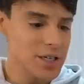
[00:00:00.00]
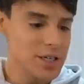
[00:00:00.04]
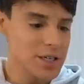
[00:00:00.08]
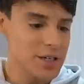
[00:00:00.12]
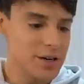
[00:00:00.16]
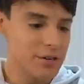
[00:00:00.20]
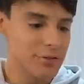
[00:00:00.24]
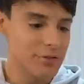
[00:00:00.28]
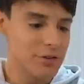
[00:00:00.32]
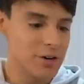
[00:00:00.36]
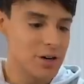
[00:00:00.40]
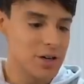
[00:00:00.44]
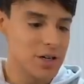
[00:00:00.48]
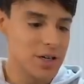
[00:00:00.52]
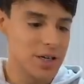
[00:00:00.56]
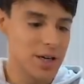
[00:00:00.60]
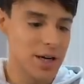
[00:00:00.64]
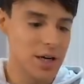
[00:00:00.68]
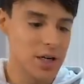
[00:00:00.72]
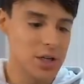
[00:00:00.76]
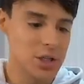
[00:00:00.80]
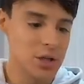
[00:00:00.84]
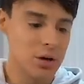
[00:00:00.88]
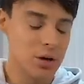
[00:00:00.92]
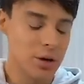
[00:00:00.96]
different
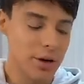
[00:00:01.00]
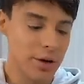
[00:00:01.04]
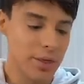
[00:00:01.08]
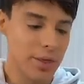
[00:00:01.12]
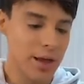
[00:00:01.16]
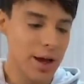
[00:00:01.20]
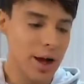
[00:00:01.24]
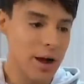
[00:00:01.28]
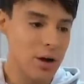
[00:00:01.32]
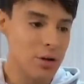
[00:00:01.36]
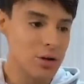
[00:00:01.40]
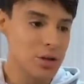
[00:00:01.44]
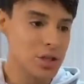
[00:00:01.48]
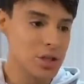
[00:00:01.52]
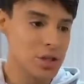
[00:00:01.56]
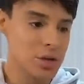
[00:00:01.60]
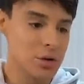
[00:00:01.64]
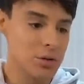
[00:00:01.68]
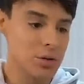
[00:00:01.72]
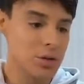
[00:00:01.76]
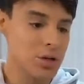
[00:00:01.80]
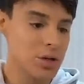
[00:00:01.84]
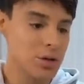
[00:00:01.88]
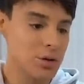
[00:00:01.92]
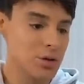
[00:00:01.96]
TikTok that
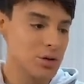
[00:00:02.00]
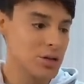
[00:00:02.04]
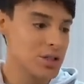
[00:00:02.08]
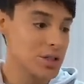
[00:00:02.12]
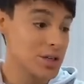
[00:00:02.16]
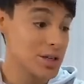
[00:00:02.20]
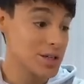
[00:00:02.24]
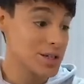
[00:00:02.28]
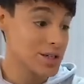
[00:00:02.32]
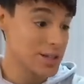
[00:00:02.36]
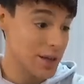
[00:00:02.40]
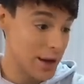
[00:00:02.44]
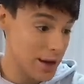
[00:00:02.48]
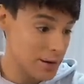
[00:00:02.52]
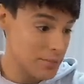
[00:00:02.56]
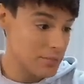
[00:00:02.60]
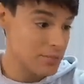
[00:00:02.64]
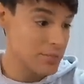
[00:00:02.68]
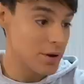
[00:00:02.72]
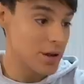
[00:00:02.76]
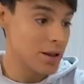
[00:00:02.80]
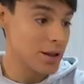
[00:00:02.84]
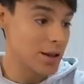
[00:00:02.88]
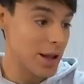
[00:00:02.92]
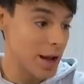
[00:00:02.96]
also used the
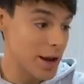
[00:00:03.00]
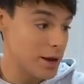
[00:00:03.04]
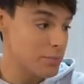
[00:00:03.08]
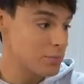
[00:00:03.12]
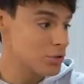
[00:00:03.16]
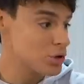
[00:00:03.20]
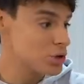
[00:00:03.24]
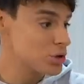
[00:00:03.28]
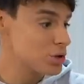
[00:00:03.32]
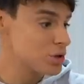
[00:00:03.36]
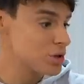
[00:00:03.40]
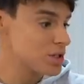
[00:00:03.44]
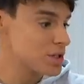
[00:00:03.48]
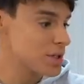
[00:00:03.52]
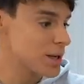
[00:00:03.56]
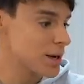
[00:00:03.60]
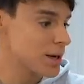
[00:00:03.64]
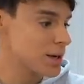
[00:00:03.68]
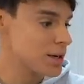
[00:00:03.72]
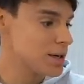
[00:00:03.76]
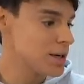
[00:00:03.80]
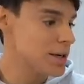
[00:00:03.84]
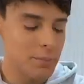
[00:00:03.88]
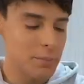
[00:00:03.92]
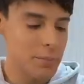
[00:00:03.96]
same lime juice
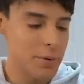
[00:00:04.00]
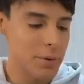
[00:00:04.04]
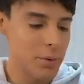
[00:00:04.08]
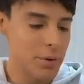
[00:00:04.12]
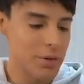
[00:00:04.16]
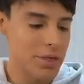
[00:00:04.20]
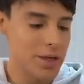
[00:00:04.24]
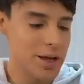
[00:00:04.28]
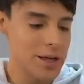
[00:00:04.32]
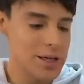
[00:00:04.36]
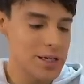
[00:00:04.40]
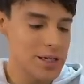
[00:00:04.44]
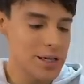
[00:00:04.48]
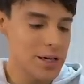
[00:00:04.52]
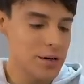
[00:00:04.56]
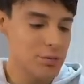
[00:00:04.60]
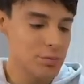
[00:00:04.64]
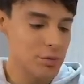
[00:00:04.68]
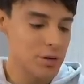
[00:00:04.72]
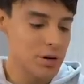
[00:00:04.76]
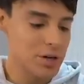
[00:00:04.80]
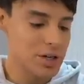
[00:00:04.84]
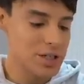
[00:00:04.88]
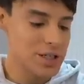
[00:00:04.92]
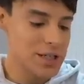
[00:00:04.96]
technique, but what they did
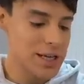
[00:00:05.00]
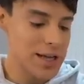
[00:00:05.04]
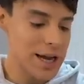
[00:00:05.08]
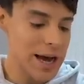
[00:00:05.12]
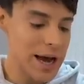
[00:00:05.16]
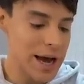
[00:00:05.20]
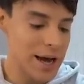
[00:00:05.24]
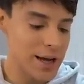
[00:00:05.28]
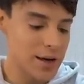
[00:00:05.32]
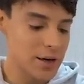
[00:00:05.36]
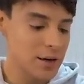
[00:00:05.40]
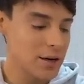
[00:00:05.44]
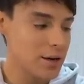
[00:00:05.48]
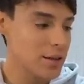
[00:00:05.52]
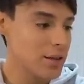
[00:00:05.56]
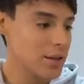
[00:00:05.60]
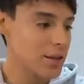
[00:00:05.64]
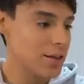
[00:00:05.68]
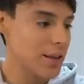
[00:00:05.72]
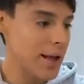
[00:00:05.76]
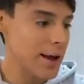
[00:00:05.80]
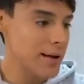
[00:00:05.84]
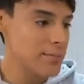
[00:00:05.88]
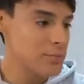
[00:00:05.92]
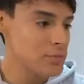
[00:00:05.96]
was they added the
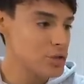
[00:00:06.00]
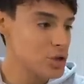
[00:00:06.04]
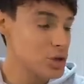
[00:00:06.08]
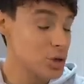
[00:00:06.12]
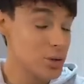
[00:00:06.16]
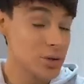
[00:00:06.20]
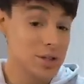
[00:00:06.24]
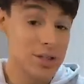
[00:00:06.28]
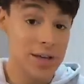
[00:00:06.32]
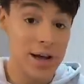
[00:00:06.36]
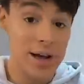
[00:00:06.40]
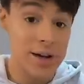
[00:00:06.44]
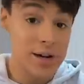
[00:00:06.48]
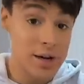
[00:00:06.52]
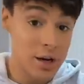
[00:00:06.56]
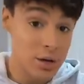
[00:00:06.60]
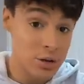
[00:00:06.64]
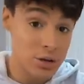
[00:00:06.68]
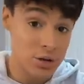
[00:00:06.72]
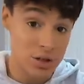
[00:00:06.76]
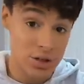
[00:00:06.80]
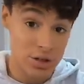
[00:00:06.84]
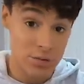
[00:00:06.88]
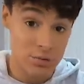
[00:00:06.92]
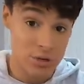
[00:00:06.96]
lime juice and
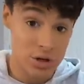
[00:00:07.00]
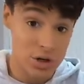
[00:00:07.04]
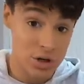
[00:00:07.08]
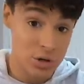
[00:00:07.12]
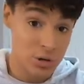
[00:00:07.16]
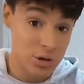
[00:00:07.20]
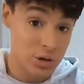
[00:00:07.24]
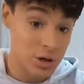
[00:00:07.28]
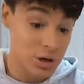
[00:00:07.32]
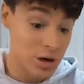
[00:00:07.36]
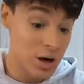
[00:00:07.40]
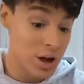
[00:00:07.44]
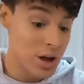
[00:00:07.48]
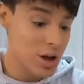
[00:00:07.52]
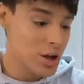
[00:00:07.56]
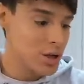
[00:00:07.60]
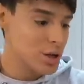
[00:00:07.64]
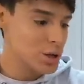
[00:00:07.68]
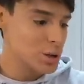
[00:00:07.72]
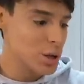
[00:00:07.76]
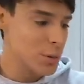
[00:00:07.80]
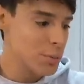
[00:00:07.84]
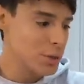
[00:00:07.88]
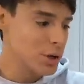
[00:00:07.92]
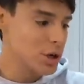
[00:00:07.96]
also some sugar.
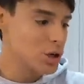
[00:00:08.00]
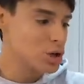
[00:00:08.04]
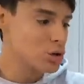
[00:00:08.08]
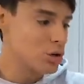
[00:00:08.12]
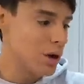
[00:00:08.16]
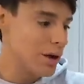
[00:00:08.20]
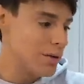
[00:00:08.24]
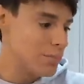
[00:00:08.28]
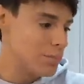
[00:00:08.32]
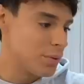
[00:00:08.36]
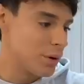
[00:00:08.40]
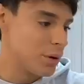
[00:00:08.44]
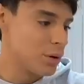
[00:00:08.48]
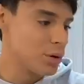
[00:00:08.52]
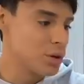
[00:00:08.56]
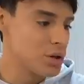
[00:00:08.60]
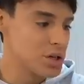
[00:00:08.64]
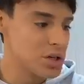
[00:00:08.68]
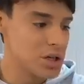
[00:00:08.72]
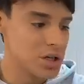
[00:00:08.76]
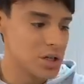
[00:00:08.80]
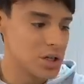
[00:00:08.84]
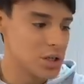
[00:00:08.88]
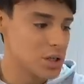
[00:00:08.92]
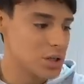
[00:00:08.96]
So I'm gonna try both
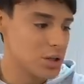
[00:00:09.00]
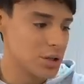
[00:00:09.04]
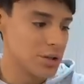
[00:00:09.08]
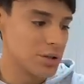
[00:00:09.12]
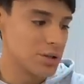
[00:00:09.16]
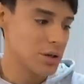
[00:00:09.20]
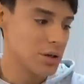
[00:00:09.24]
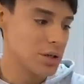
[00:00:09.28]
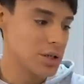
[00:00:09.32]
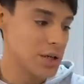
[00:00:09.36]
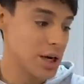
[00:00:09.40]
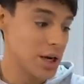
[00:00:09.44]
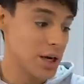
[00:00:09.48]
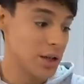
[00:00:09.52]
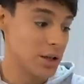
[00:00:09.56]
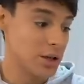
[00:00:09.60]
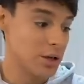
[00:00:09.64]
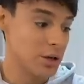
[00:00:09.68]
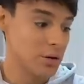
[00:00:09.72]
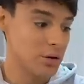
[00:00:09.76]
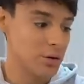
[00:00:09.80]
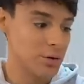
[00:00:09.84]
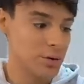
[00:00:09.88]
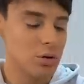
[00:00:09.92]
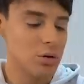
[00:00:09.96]
just to tell
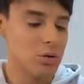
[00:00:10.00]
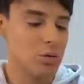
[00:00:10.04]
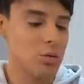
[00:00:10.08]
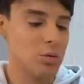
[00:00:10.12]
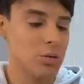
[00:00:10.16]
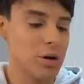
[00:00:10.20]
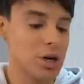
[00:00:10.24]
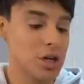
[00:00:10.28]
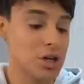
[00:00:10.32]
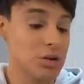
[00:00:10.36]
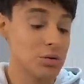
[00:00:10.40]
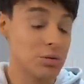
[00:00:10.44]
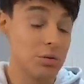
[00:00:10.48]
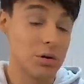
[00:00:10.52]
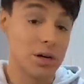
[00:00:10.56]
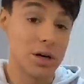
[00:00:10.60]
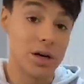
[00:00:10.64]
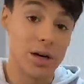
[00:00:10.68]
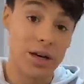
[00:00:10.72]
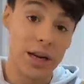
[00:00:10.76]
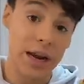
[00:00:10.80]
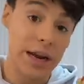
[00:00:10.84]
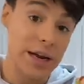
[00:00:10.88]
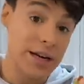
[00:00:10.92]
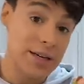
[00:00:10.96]
you which
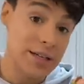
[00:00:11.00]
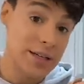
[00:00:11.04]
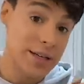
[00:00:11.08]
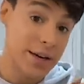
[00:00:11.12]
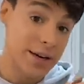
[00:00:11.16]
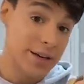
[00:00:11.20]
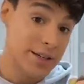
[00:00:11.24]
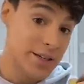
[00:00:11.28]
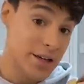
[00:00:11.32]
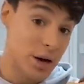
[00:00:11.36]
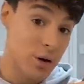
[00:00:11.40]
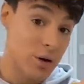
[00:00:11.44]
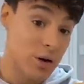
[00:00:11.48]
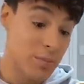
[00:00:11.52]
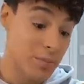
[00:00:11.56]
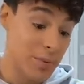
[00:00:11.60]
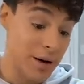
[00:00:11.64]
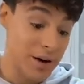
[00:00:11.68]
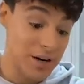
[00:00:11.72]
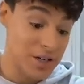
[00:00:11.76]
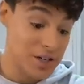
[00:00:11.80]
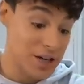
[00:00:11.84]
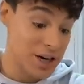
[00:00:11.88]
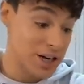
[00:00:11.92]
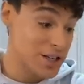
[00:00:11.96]
one tastes like Sour
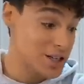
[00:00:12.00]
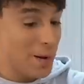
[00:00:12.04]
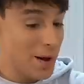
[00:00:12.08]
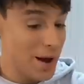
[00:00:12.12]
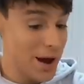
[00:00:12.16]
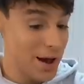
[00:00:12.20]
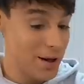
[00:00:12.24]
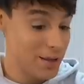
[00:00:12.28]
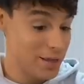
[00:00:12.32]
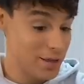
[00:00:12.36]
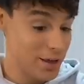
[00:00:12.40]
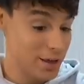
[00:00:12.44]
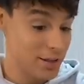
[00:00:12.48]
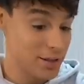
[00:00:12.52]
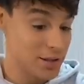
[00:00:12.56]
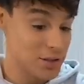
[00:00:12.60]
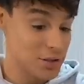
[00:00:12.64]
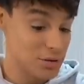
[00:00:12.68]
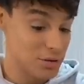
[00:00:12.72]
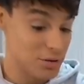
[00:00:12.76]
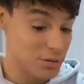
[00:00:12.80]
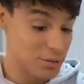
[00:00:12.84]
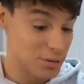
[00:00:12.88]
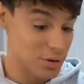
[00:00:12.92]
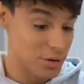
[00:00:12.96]
Patch Kids. I think
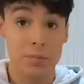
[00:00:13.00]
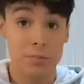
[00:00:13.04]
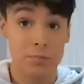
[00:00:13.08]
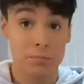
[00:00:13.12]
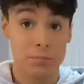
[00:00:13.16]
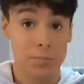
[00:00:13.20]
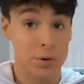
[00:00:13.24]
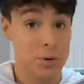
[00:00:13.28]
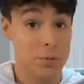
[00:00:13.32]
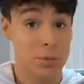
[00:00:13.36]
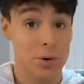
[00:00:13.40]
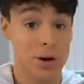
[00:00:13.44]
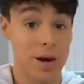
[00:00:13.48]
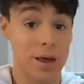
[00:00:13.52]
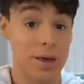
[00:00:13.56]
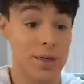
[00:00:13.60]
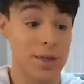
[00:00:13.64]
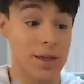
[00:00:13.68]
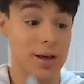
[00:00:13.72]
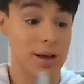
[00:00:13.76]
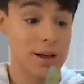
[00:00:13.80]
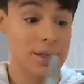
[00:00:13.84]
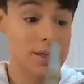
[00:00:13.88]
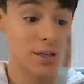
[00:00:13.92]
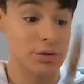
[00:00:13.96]
this will work, but what I
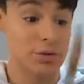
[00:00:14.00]
think is